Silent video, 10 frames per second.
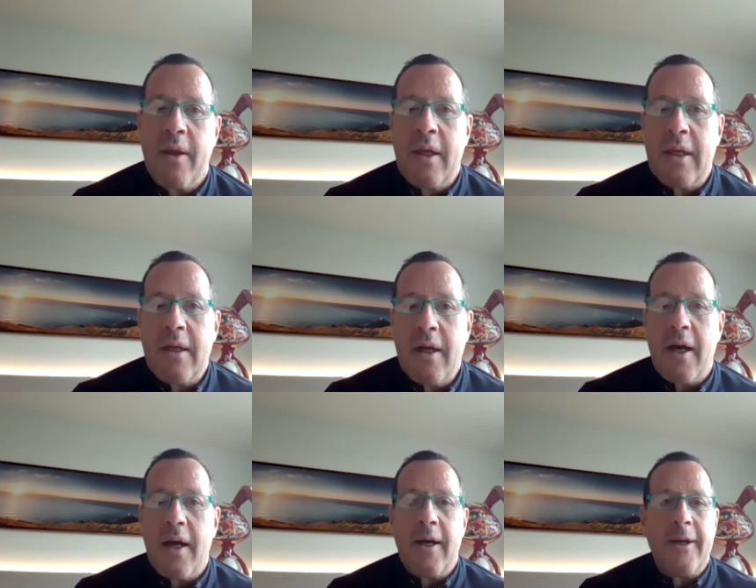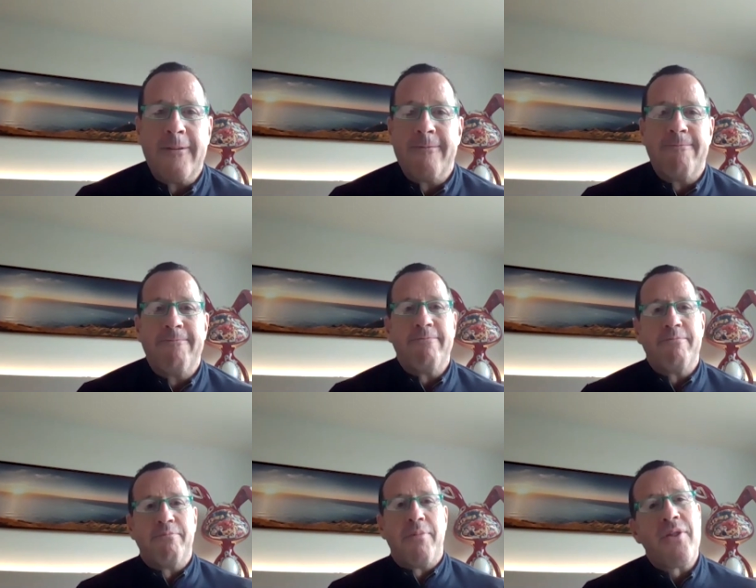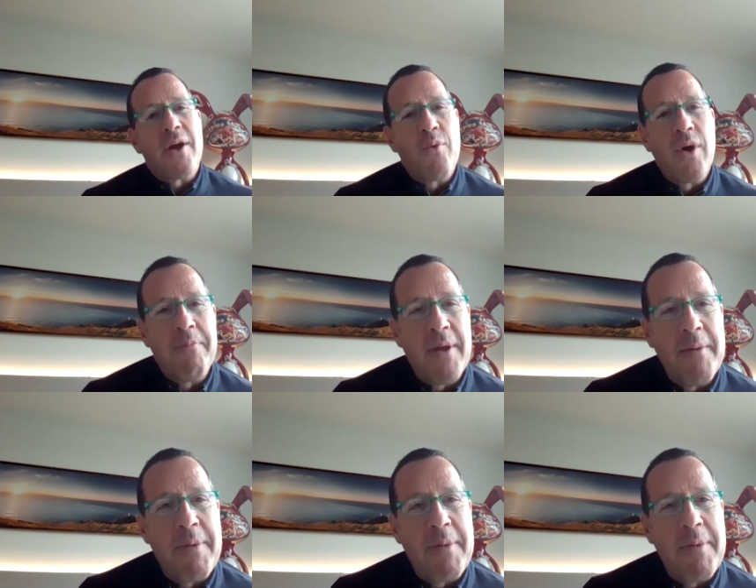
Amazing. Uh, but there will be,